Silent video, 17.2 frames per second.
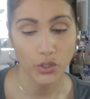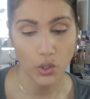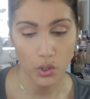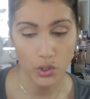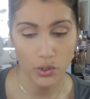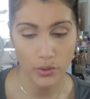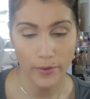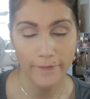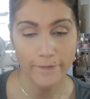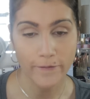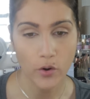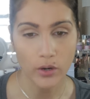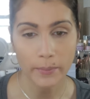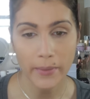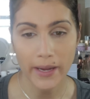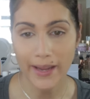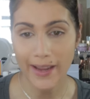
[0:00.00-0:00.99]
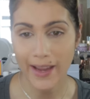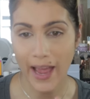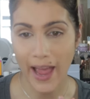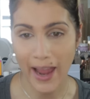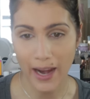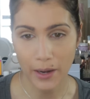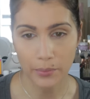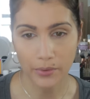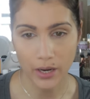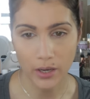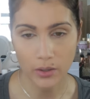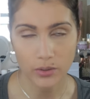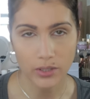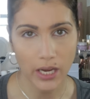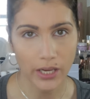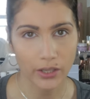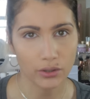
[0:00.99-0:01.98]
So for my
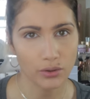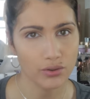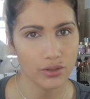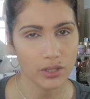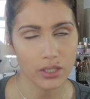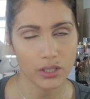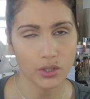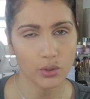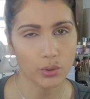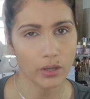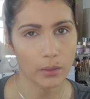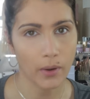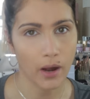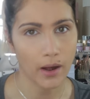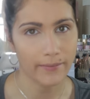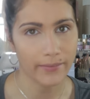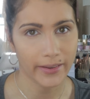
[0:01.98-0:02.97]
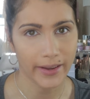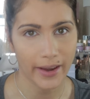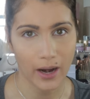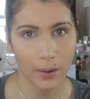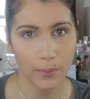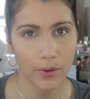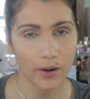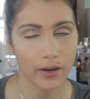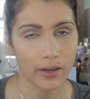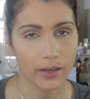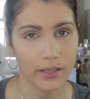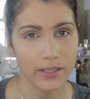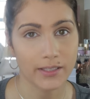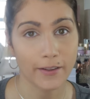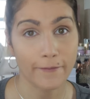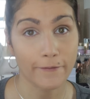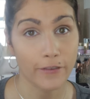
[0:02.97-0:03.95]
eyebrows, I usually do them off camera and
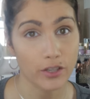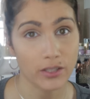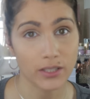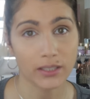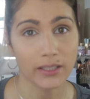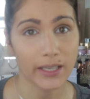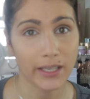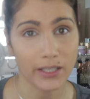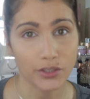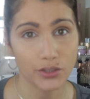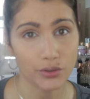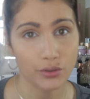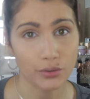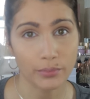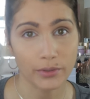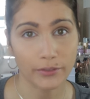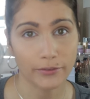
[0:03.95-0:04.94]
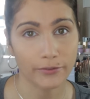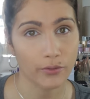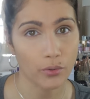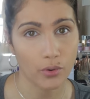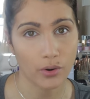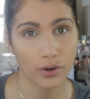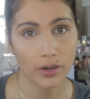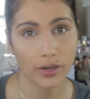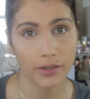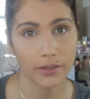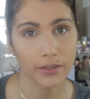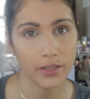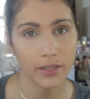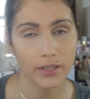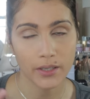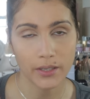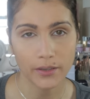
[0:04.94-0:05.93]
it's the first thing that I do before
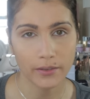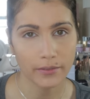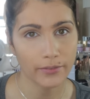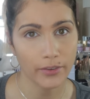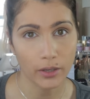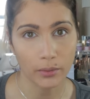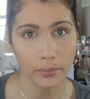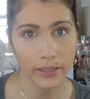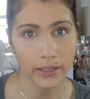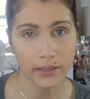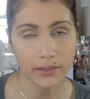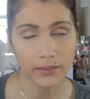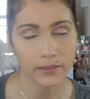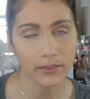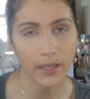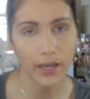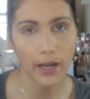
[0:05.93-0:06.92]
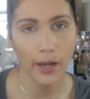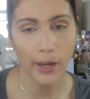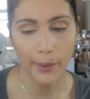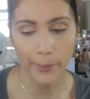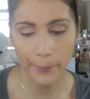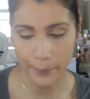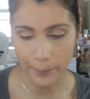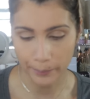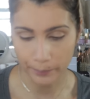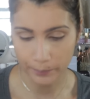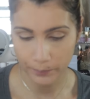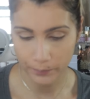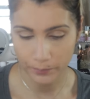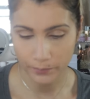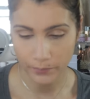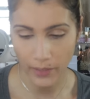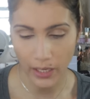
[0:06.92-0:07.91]
filming. Um,
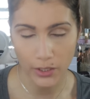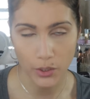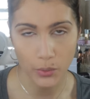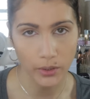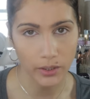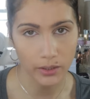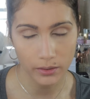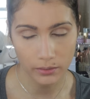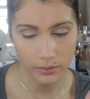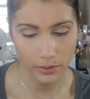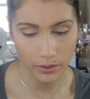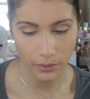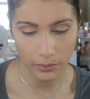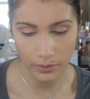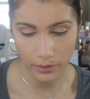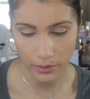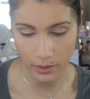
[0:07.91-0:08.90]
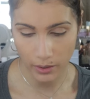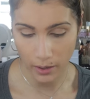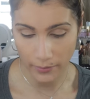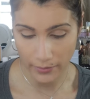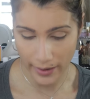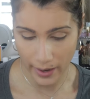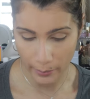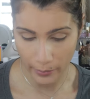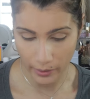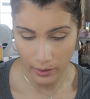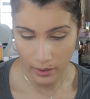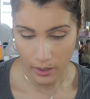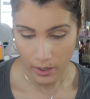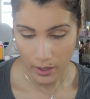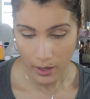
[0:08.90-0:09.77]
I do it, you know, off camera.